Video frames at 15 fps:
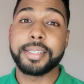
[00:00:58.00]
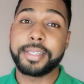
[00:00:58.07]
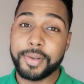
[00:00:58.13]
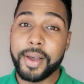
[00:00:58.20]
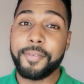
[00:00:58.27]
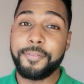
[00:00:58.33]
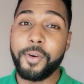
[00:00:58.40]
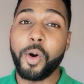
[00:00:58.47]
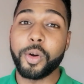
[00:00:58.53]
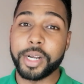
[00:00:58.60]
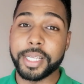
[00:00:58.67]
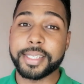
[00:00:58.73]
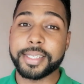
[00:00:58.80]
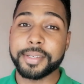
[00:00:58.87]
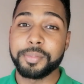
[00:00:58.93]
to
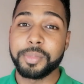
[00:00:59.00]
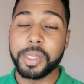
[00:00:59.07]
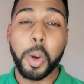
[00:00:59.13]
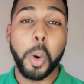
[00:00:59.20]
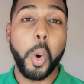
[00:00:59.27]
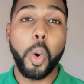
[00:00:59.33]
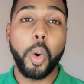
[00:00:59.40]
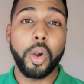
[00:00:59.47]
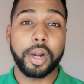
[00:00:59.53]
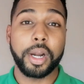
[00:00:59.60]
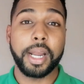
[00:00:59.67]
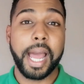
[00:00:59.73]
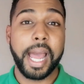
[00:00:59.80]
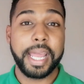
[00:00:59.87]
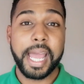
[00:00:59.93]
afford it.
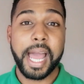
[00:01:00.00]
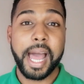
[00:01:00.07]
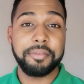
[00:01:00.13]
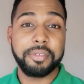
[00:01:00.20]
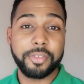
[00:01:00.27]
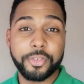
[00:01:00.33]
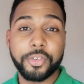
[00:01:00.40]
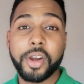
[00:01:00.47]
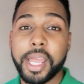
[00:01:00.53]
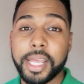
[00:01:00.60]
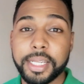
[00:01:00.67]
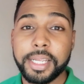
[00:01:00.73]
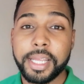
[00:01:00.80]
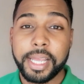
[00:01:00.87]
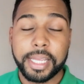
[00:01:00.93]
Or I have a
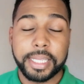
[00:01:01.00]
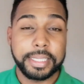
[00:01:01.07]
friend